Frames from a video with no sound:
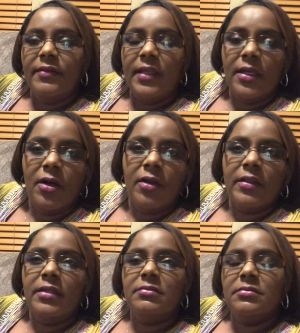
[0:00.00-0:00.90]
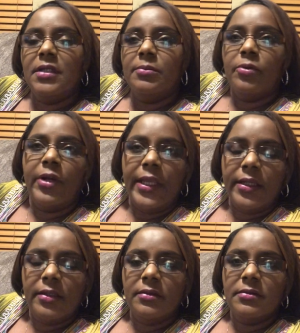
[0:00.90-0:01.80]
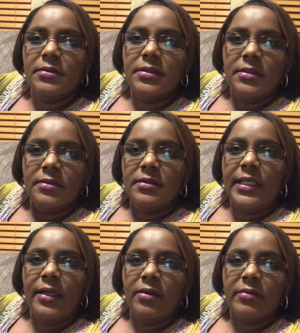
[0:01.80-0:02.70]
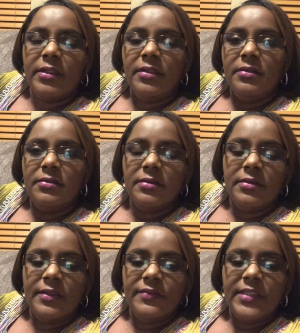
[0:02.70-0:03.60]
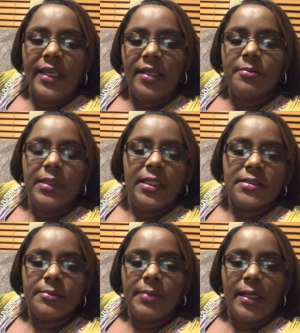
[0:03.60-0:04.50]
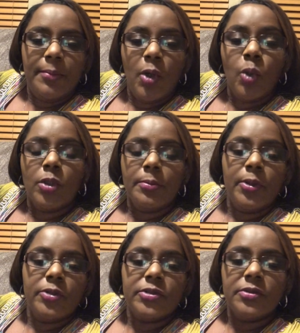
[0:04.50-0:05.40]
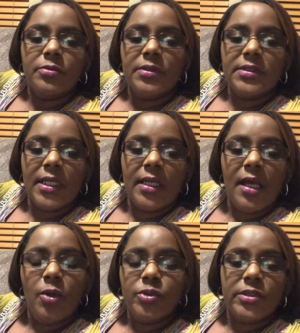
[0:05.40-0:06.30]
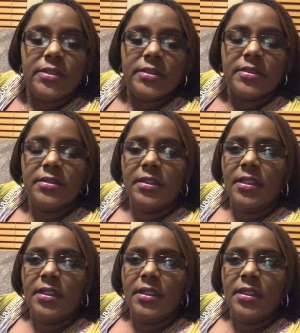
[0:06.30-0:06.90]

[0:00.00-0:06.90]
they call it a break. Now they've tagged me as a bipolar person with psychosis,